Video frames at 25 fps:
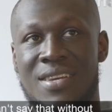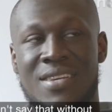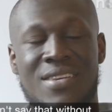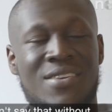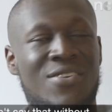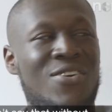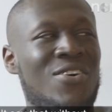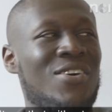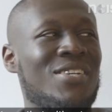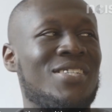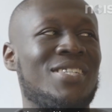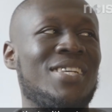You
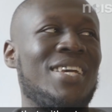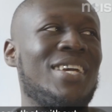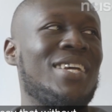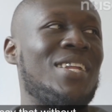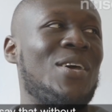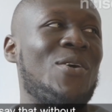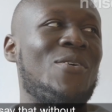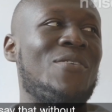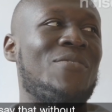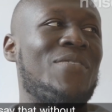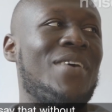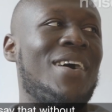can't say
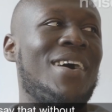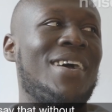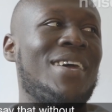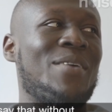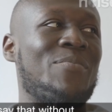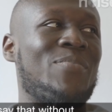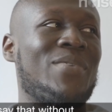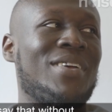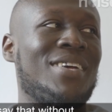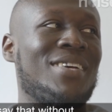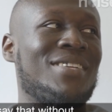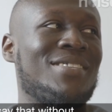that without
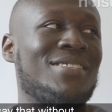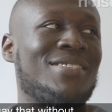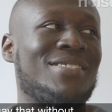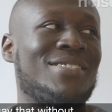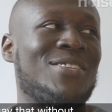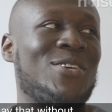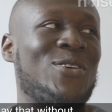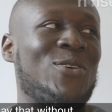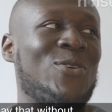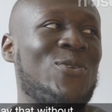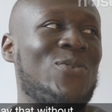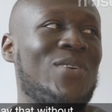it being
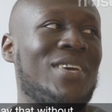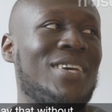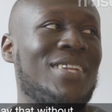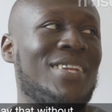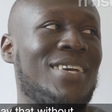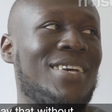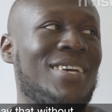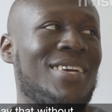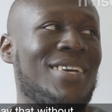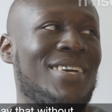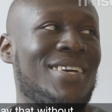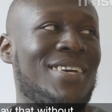cute,
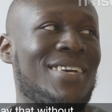innit?